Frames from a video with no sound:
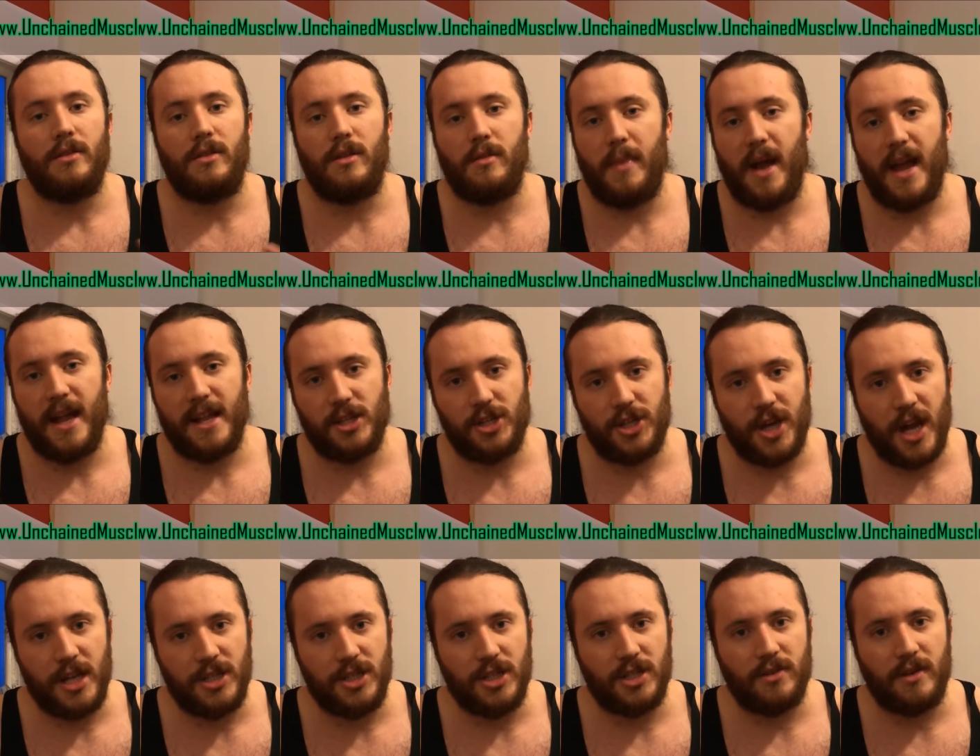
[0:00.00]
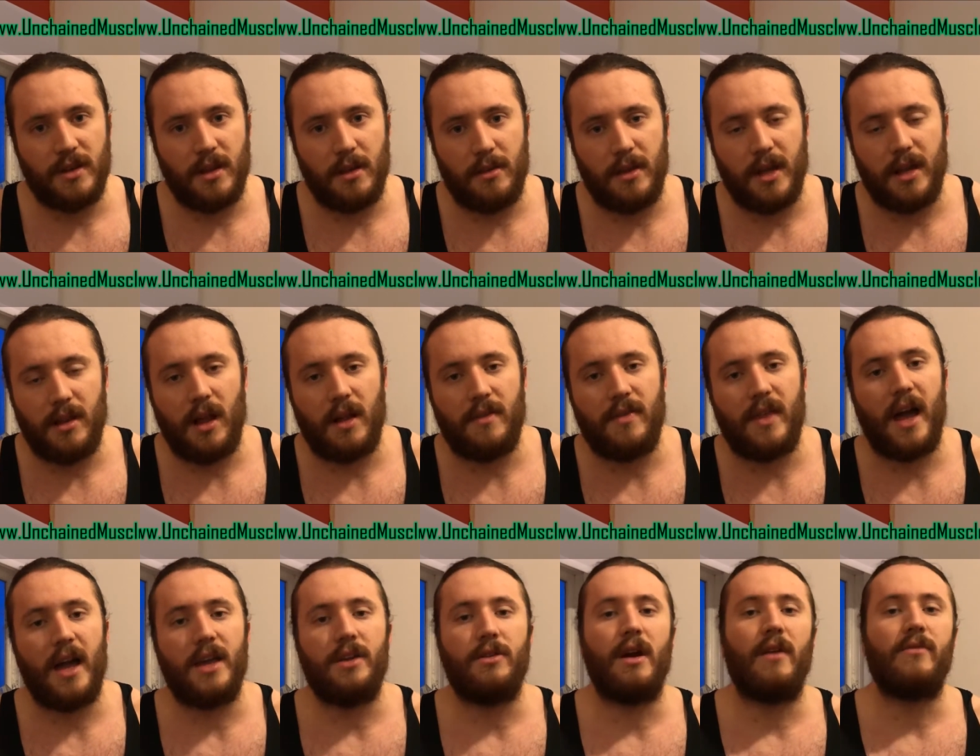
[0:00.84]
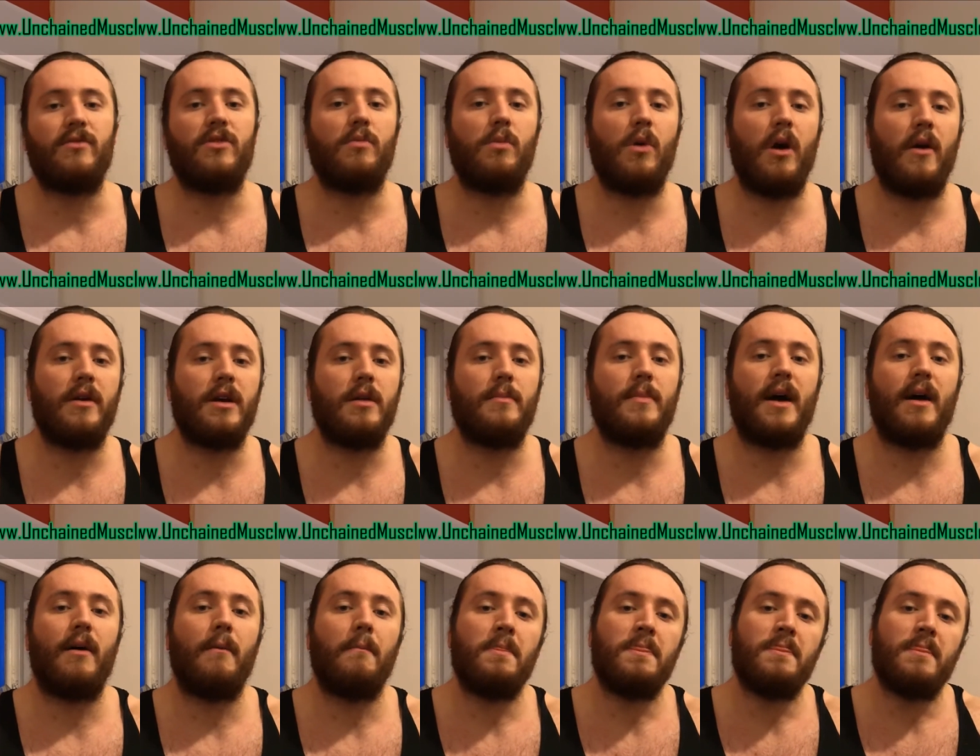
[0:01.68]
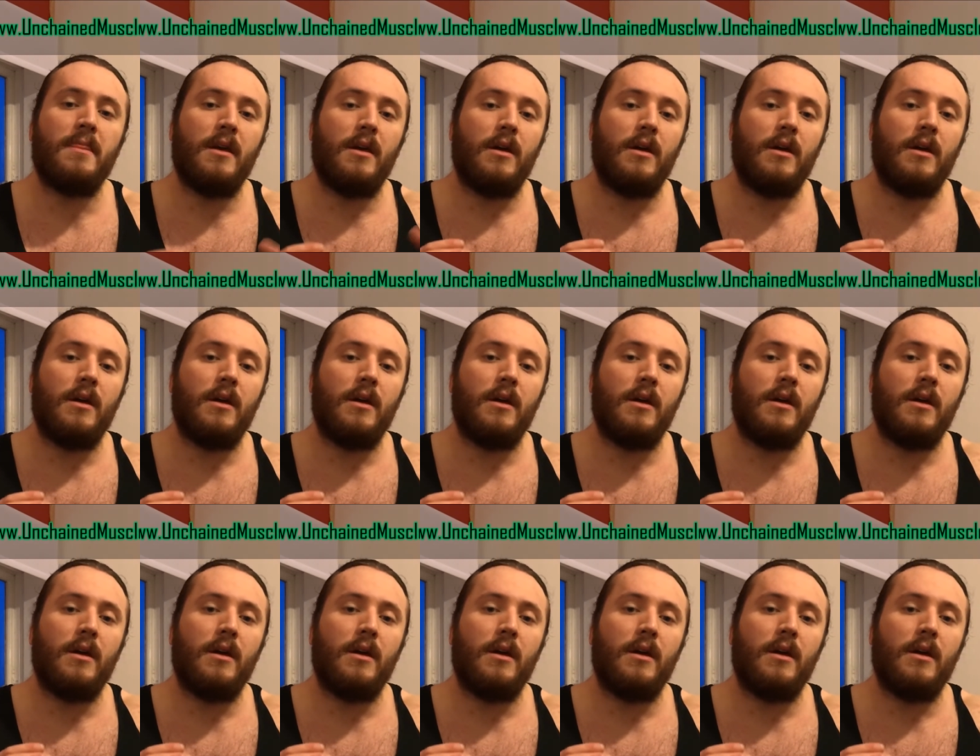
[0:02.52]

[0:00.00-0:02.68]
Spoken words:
domain changes or anything like that you have to worry about.